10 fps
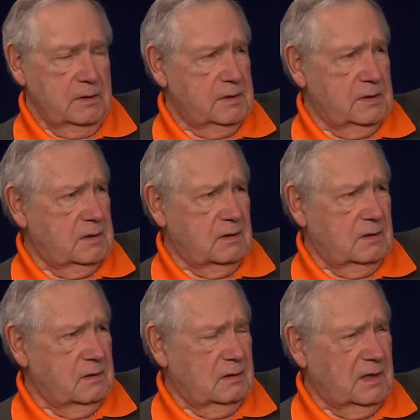She says,
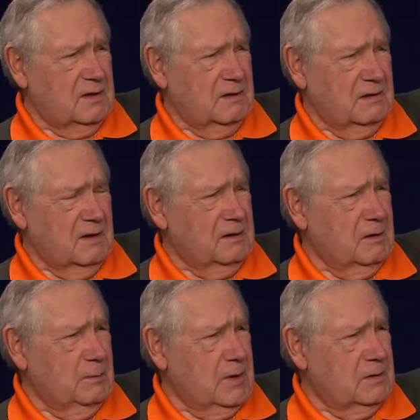that's none of
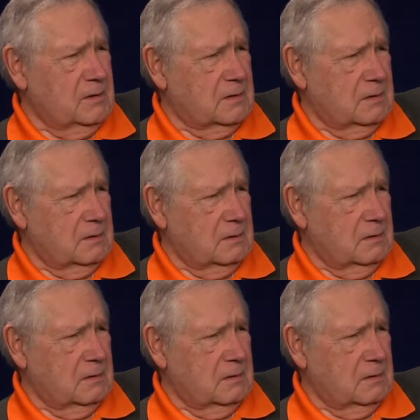your business.